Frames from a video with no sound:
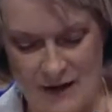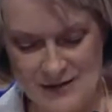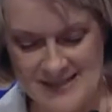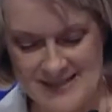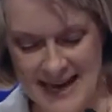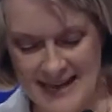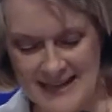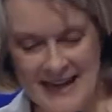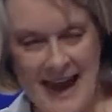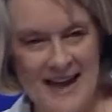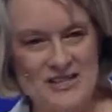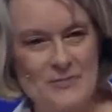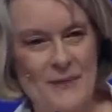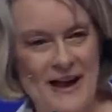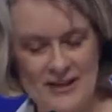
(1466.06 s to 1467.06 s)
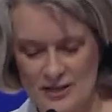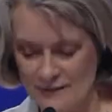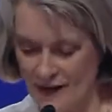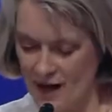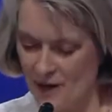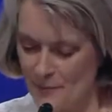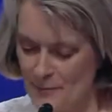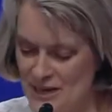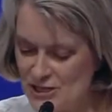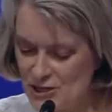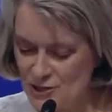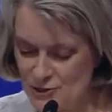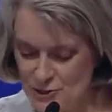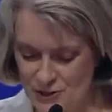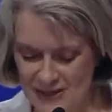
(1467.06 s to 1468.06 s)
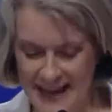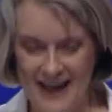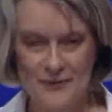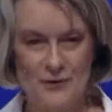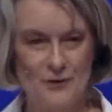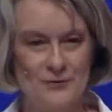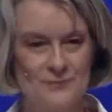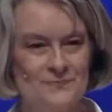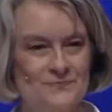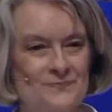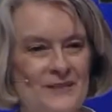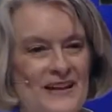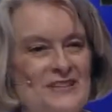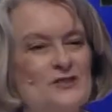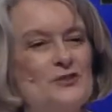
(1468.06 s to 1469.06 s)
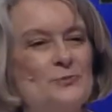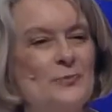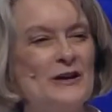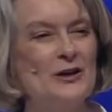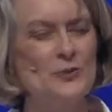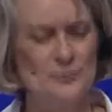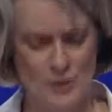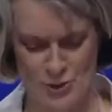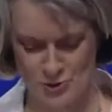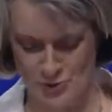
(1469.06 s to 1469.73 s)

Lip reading: Now, a second aspect of our mission together is to build